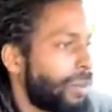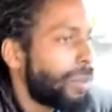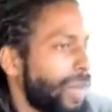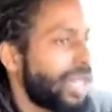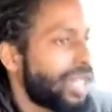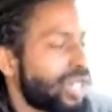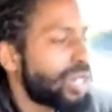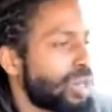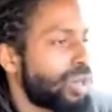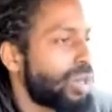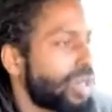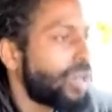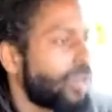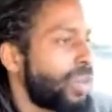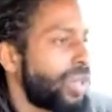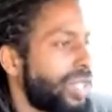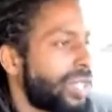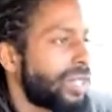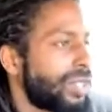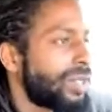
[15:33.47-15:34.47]
make sure that we
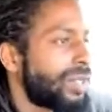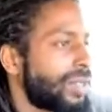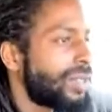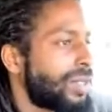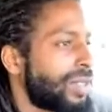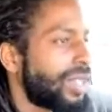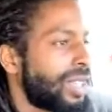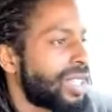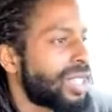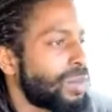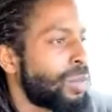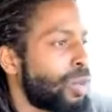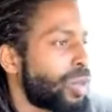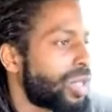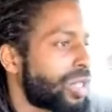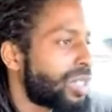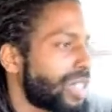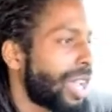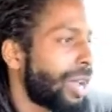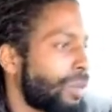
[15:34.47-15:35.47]
can get some more
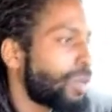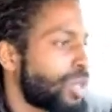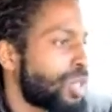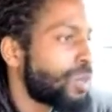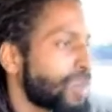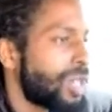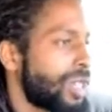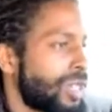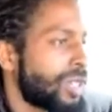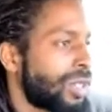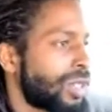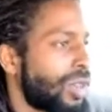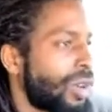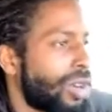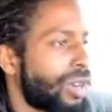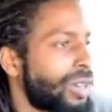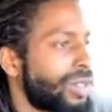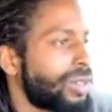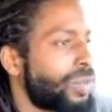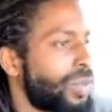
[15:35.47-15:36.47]
establishment in the
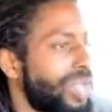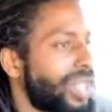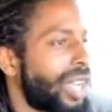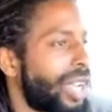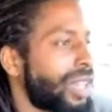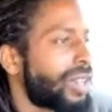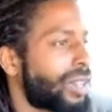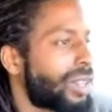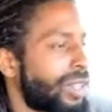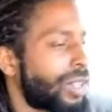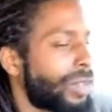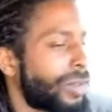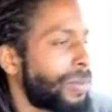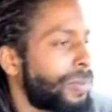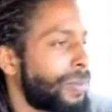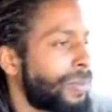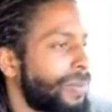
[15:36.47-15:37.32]
garden. We got I